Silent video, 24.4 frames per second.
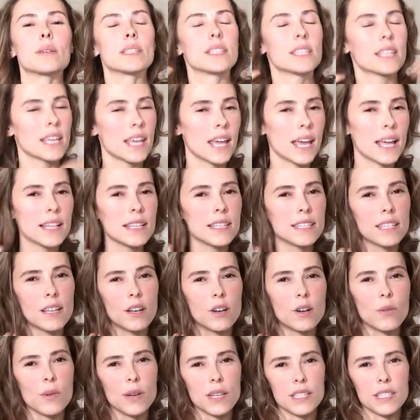It's the ends that
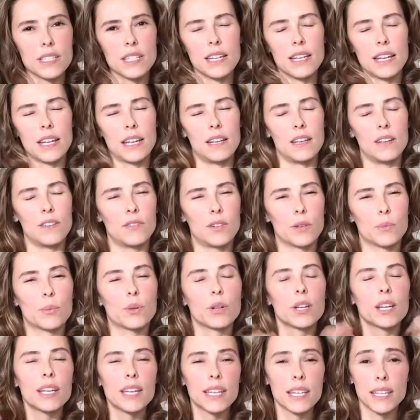always need it. And if you're
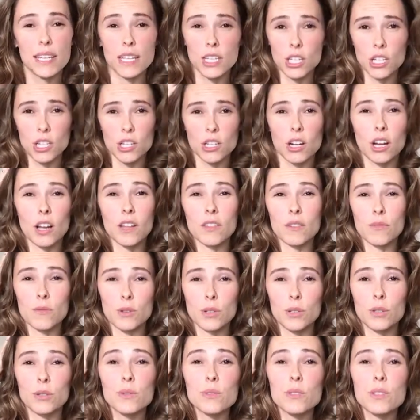putting conditioner on the
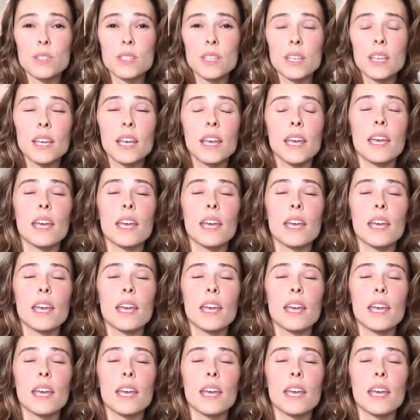roots,